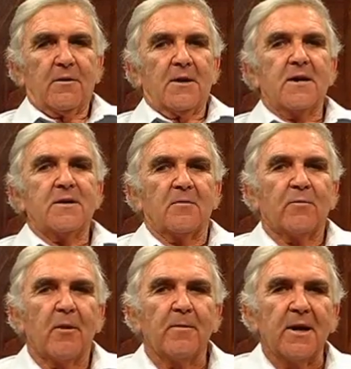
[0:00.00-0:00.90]
I couldn't answer that
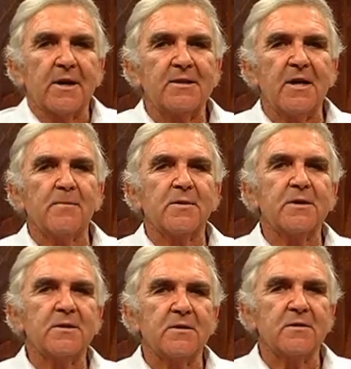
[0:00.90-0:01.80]
properly, except
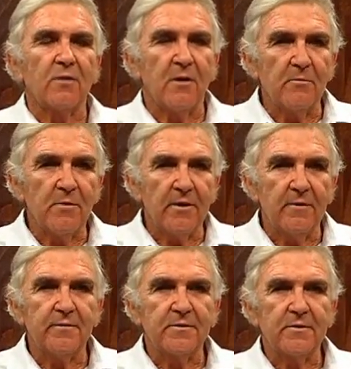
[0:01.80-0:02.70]
there's a strong move